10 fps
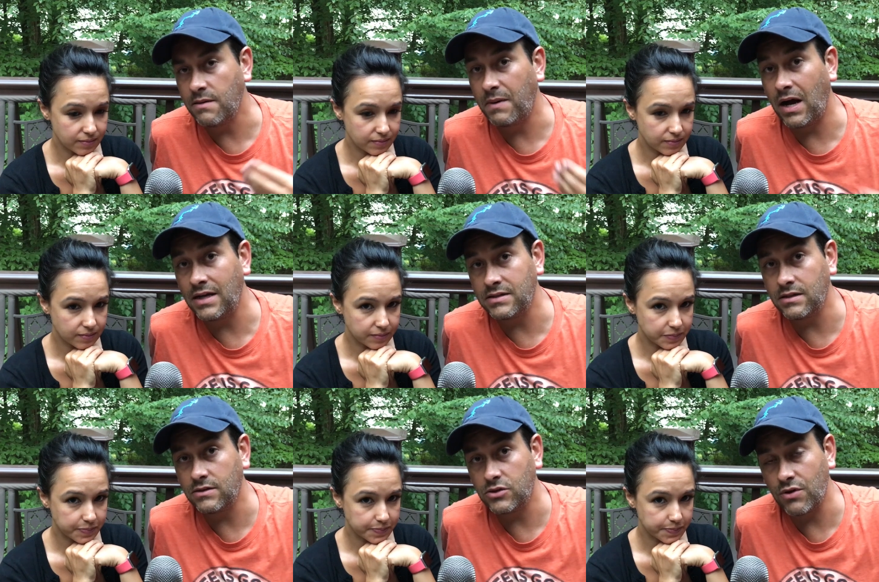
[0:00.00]

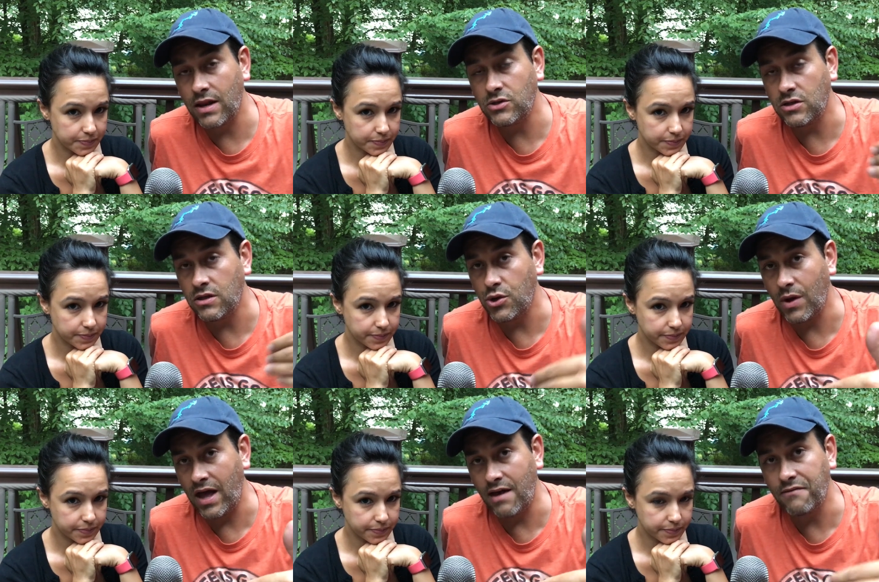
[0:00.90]
Speaker 1: deposit strategy that you
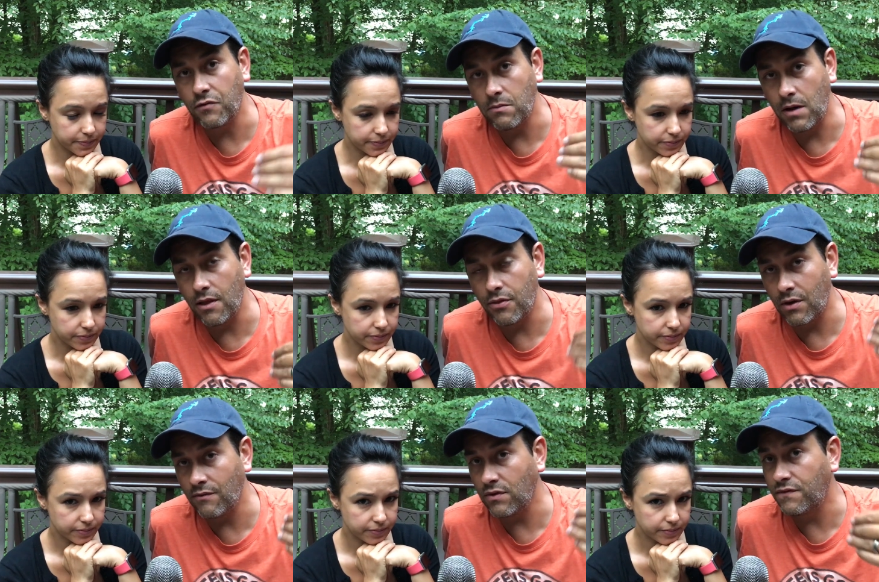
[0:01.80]
have every month
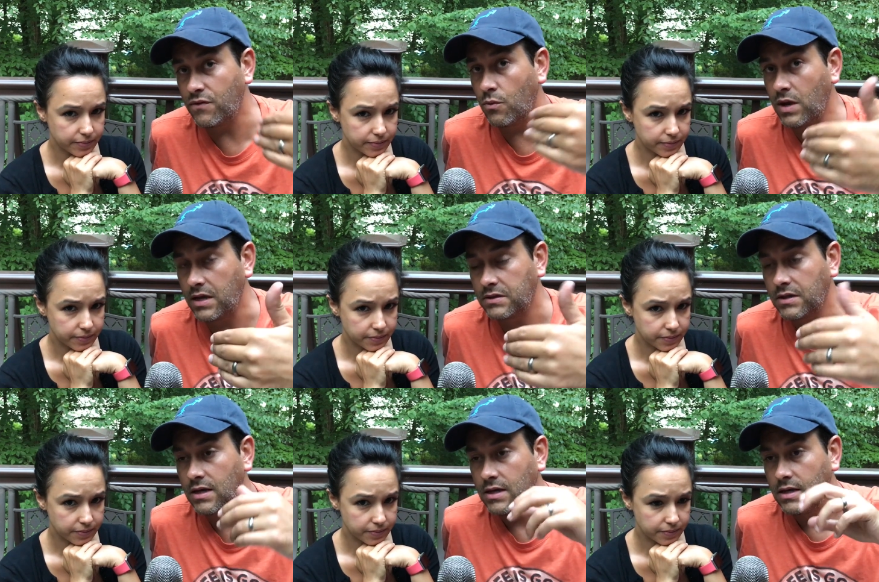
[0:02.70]
or every few weeks,
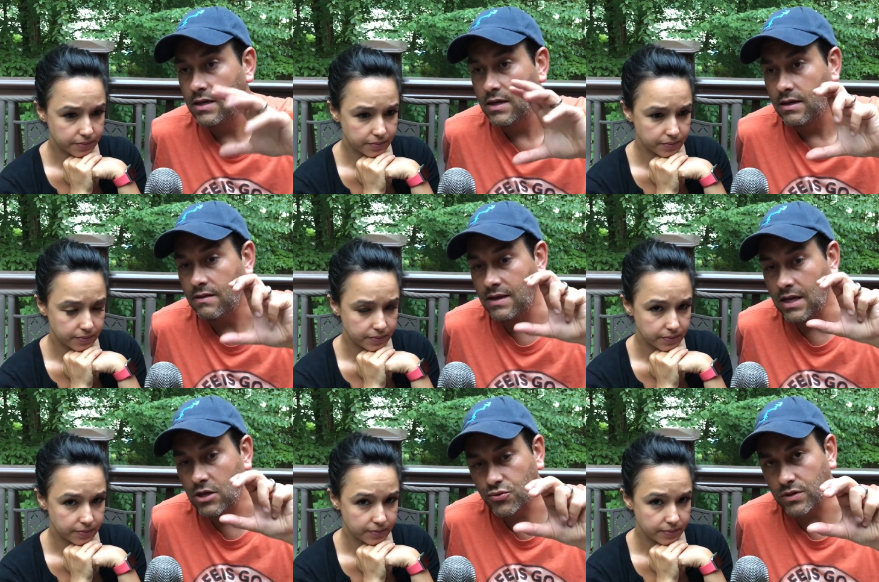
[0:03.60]
the
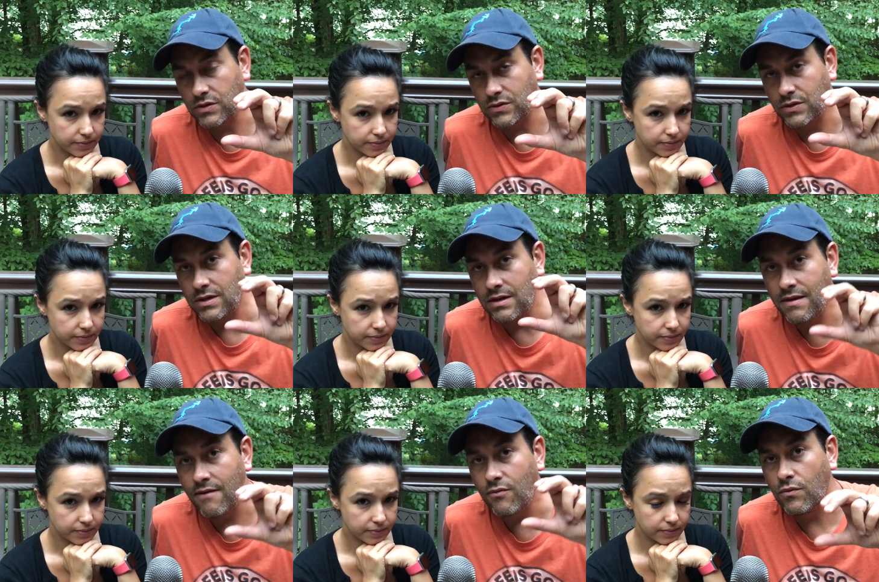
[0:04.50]
interest
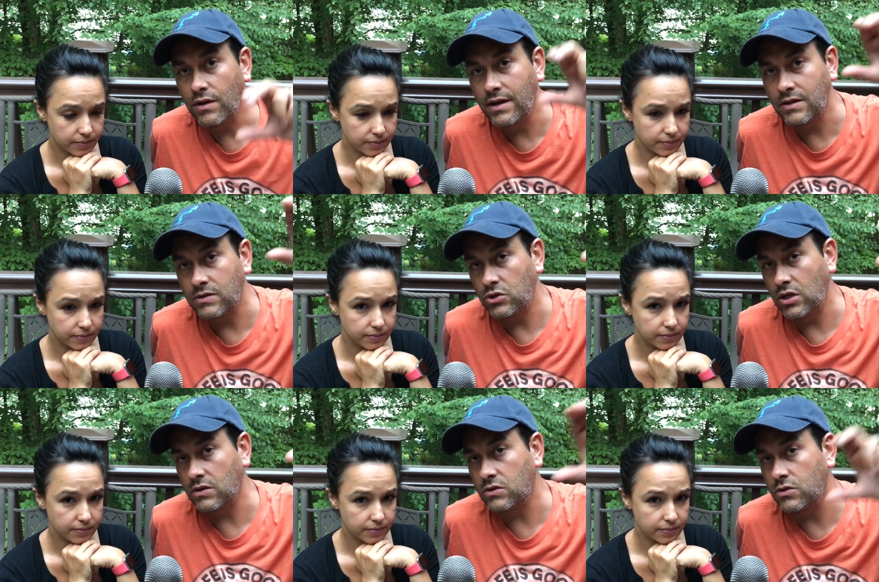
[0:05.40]
never really gets a
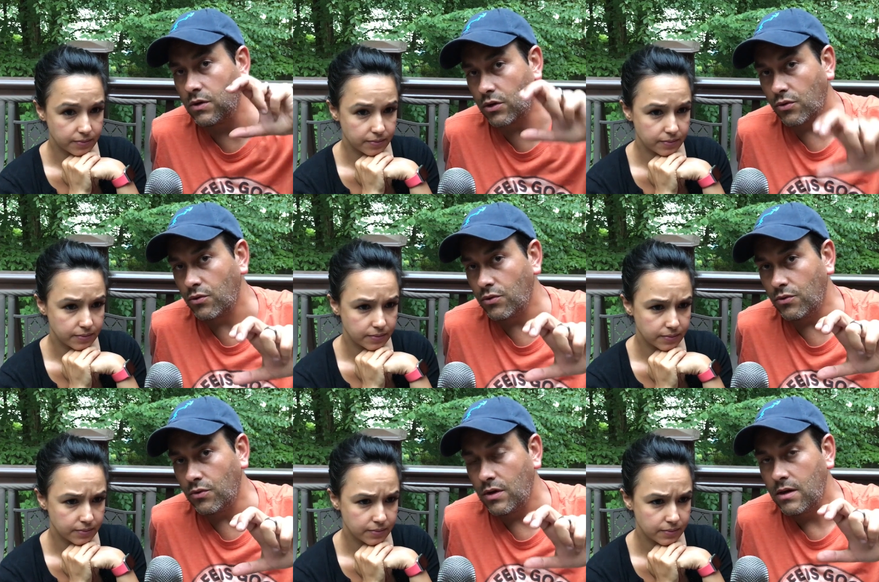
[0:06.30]
chance to
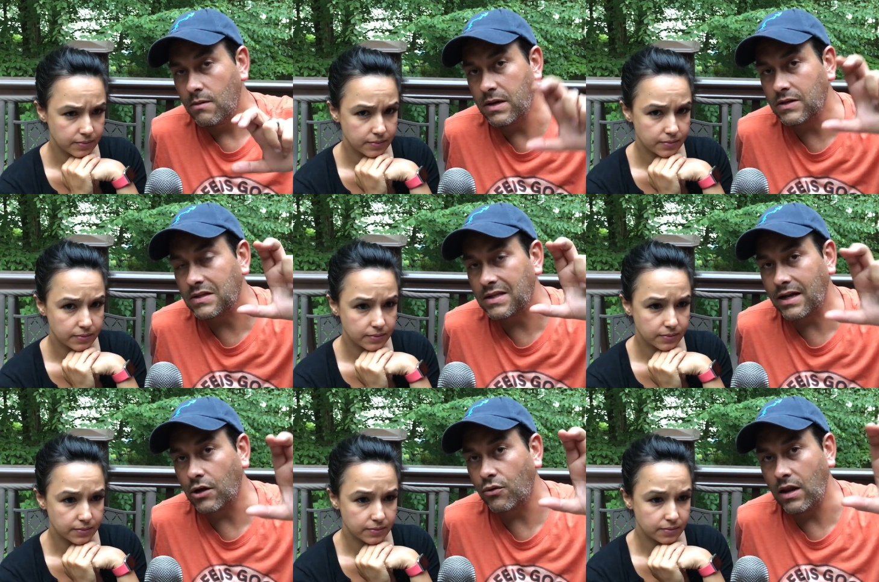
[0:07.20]
accrue because it's
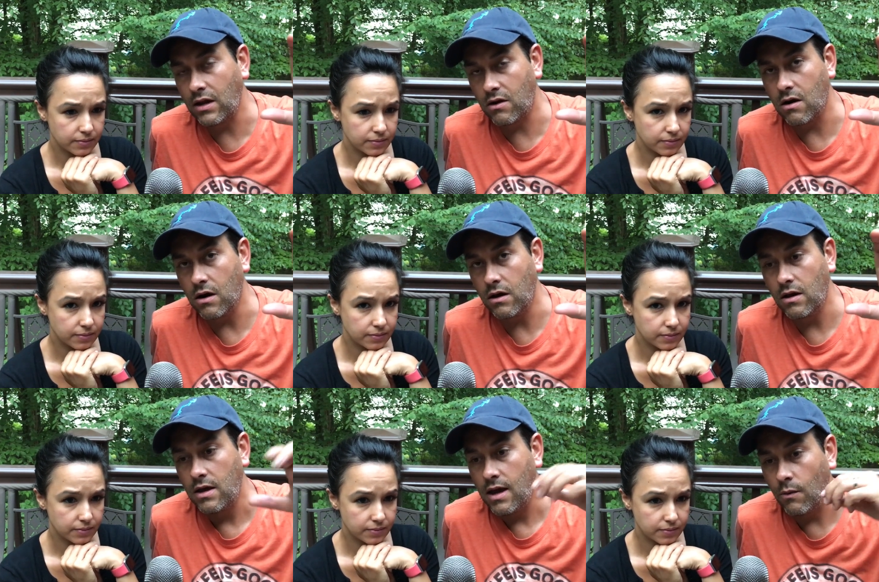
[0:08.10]
like a credit card.
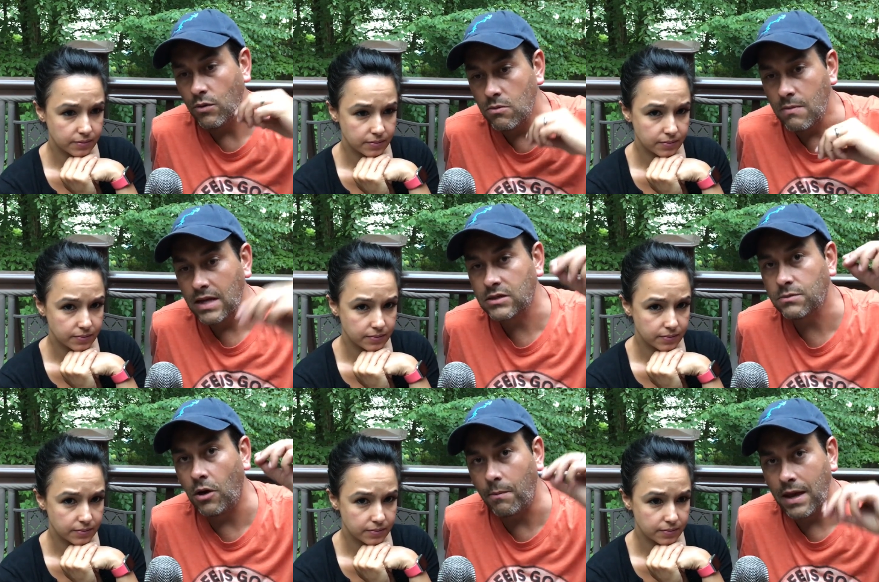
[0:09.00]
And when you make
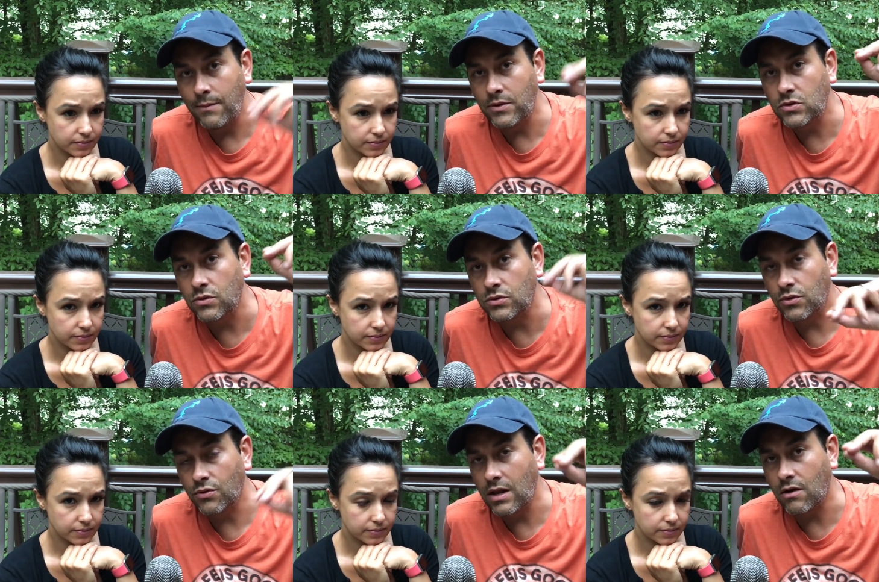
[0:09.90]
small payments towards a
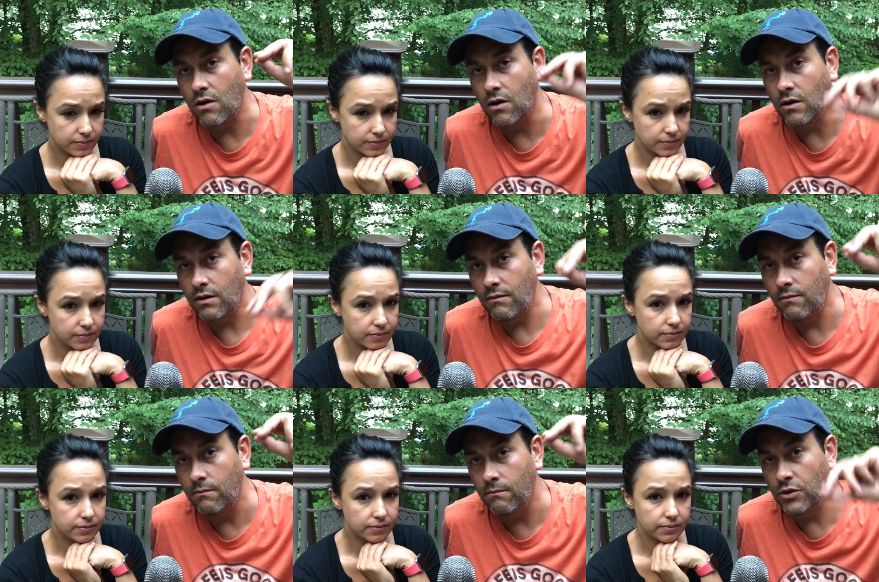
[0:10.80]
credit card
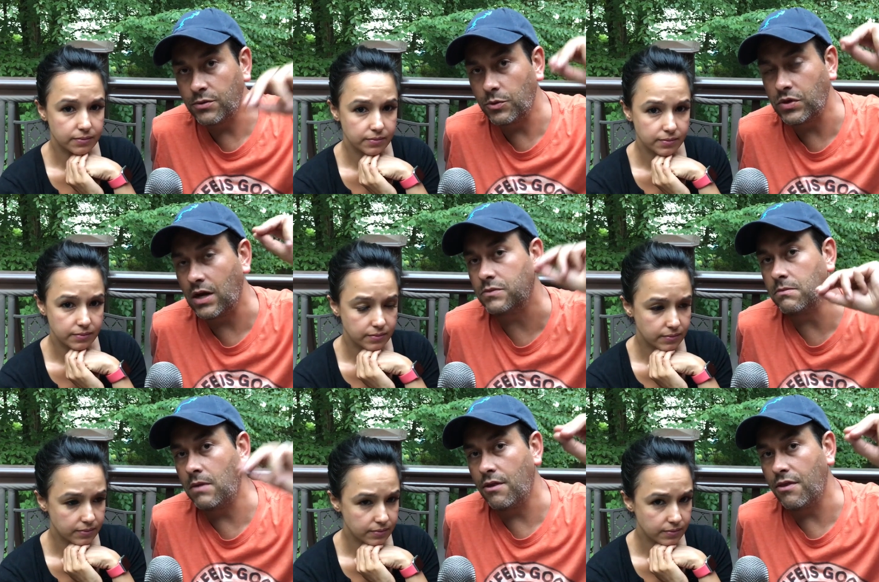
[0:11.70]
multiple times a
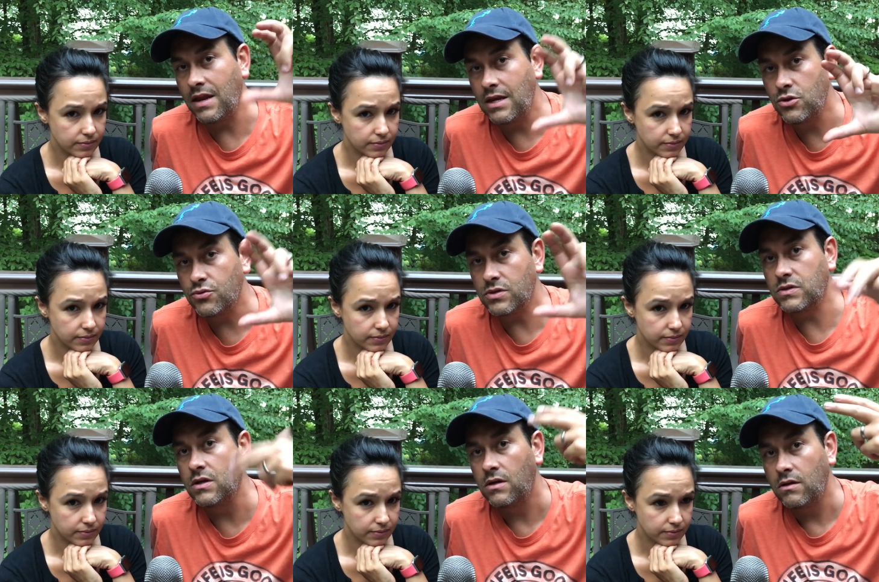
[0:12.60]
month, that interest